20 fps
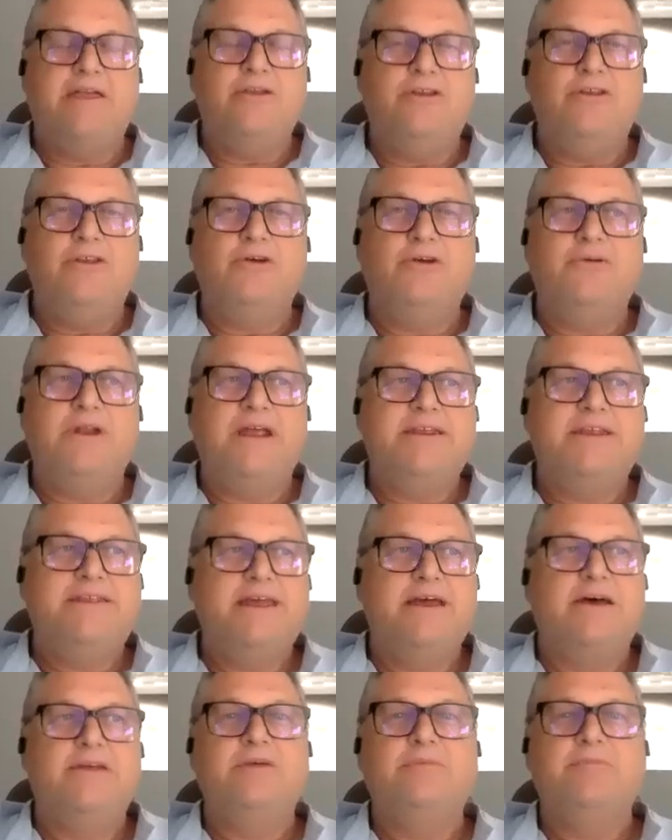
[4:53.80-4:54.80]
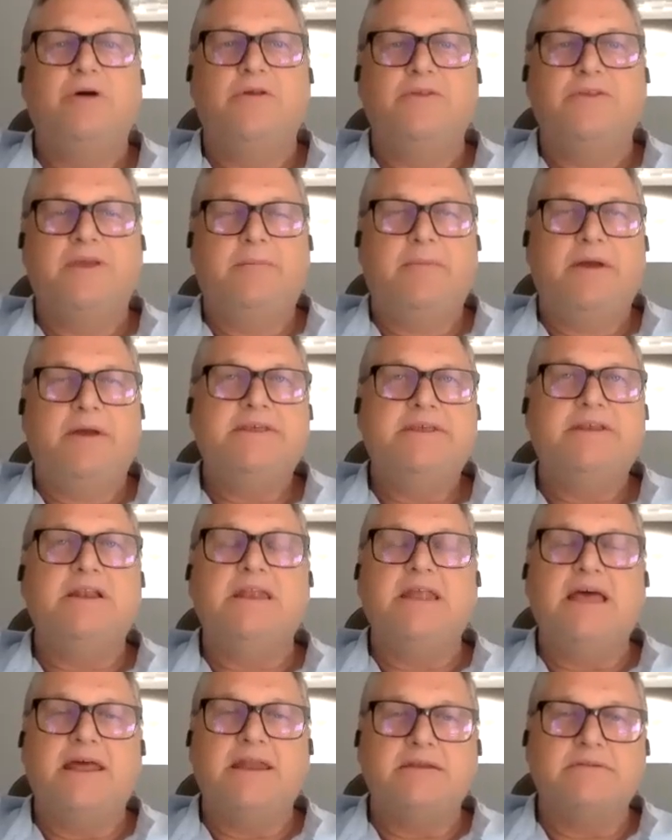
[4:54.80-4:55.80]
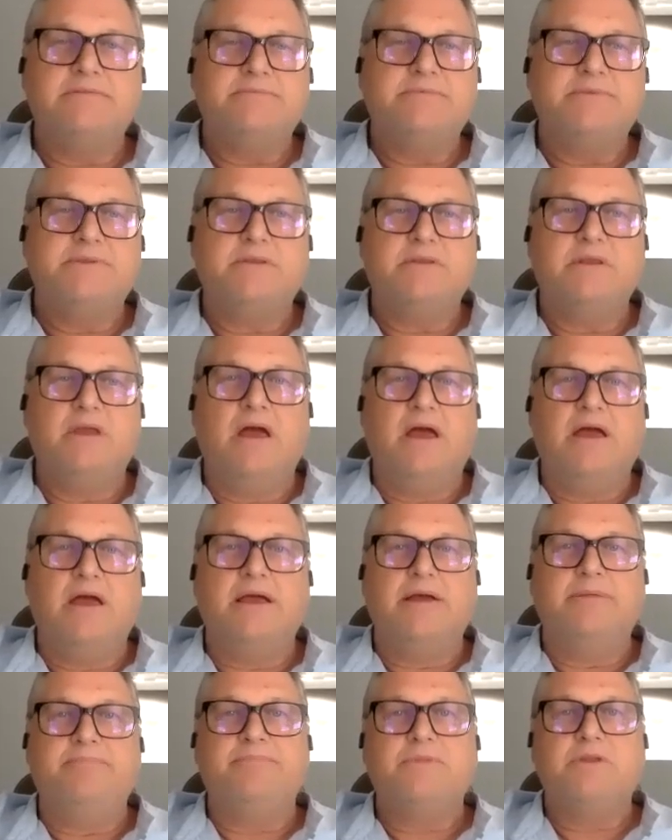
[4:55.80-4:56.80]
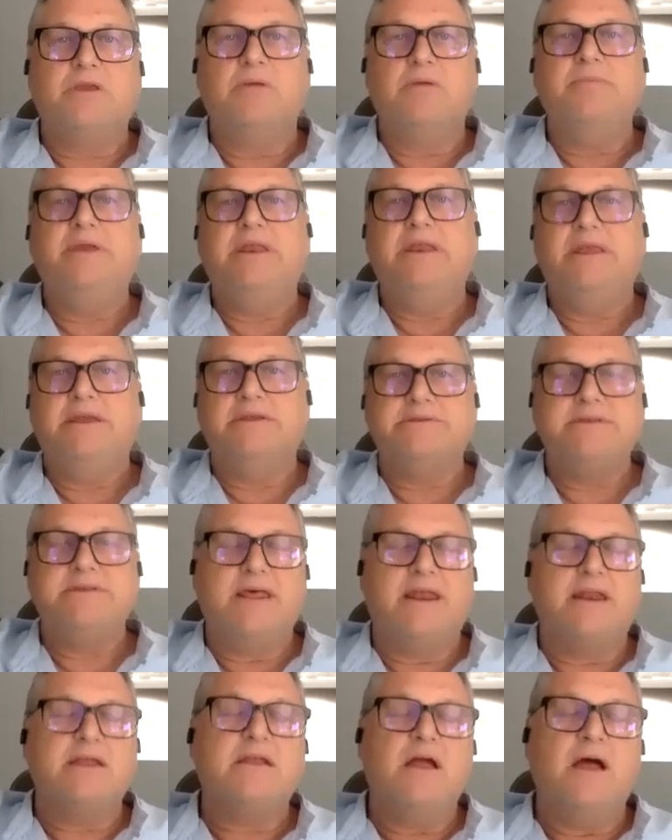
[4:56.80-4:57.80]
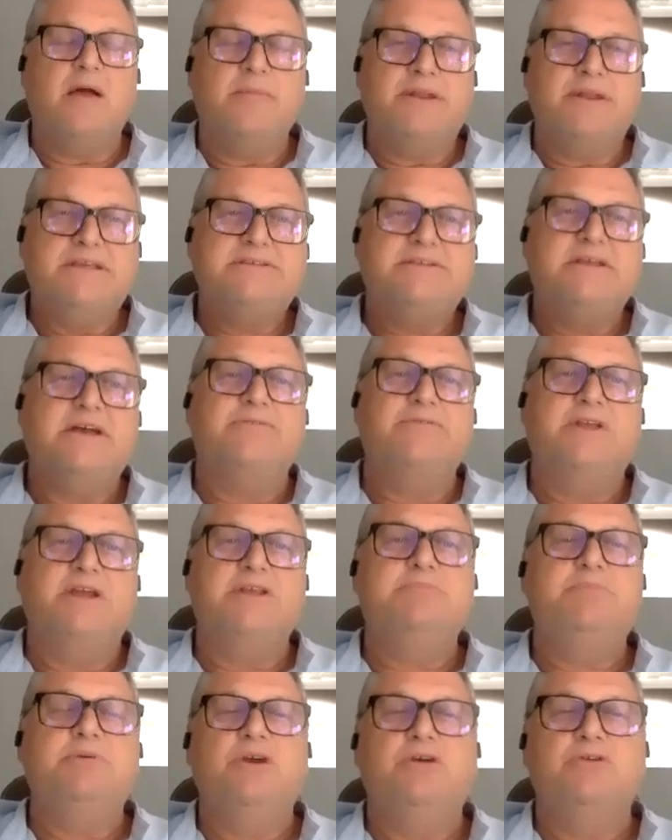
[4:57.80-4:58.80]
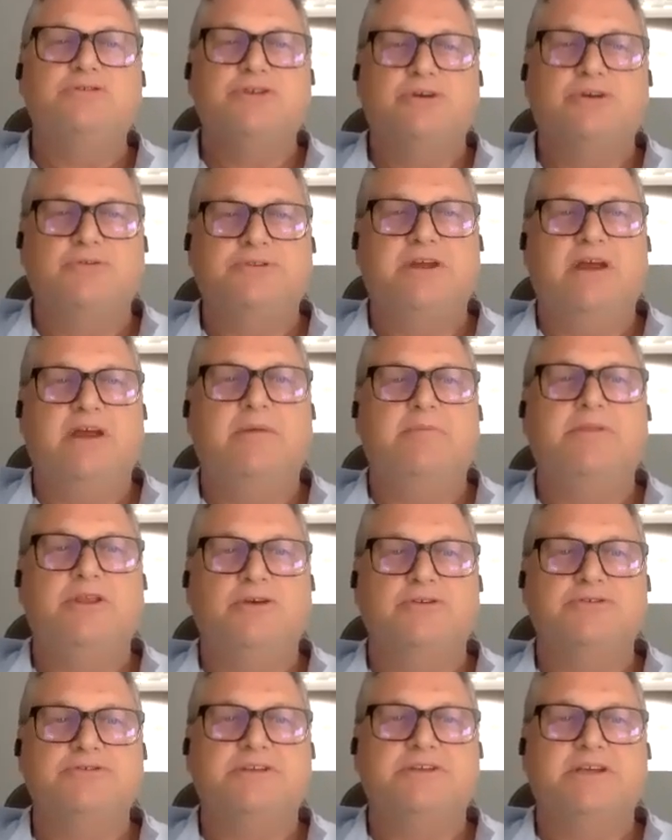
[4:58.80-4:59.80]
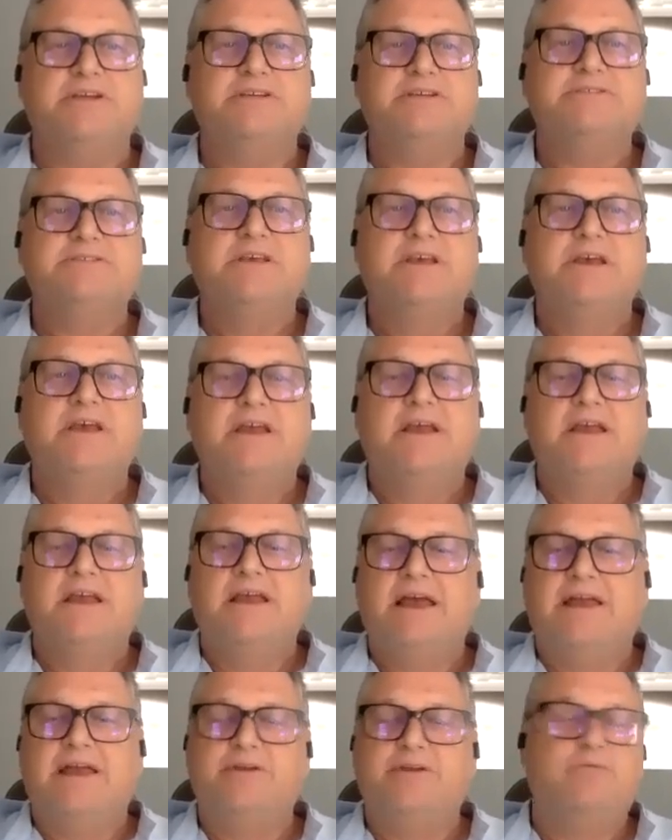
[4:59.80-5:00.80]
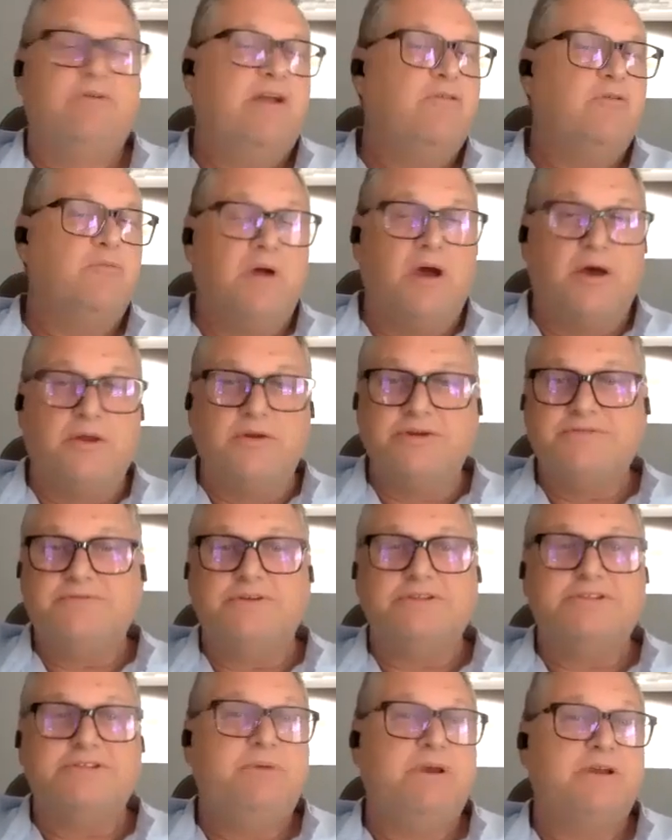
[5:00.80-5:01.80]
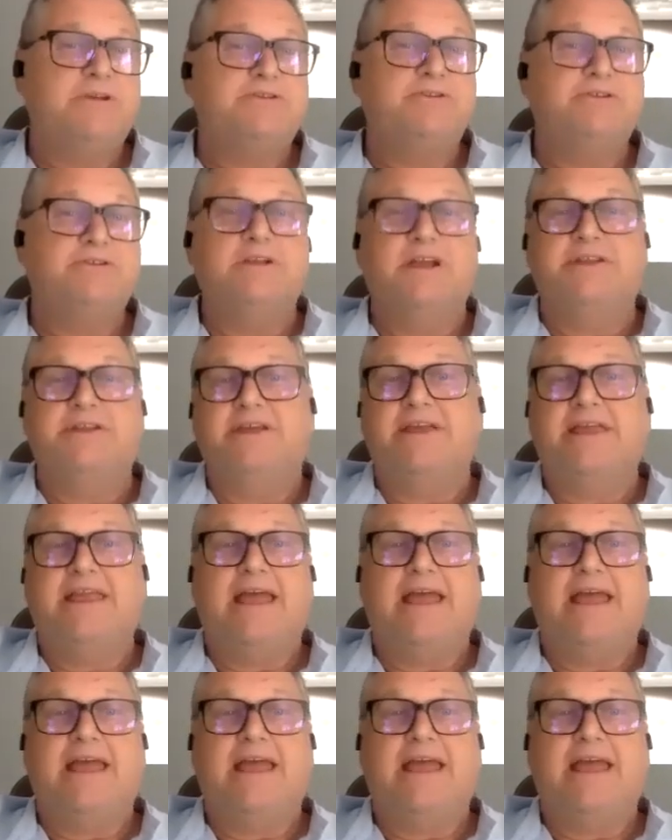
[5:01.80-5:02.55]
thing. And what I tell them all the time, I did a lot of comedians, a lot of comedy stuff on HBO, Showtime, and those things. I did Ray Romano's first special.